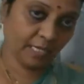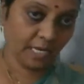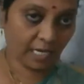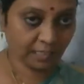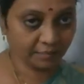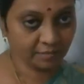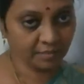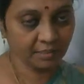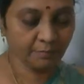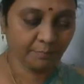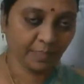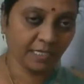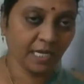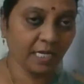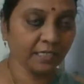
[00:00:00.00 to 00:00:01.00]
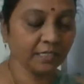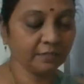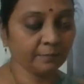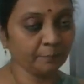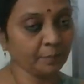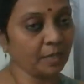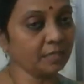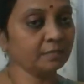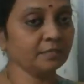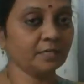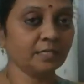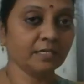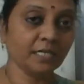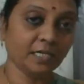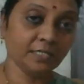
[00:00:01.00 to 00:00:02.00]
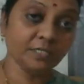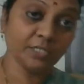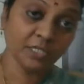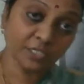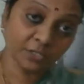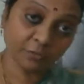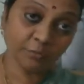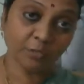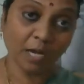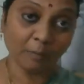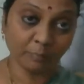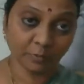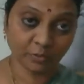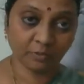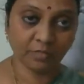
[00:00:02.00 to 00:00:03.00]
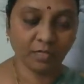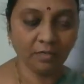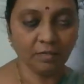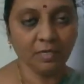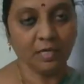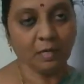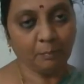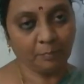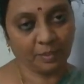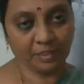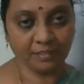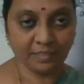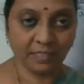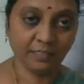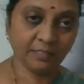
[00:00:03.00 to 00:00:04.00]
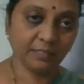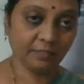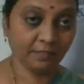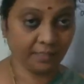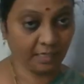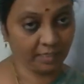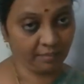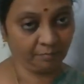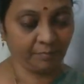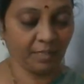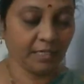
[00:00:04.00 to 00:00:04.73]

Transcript: Action began in the past and continued up to the present time.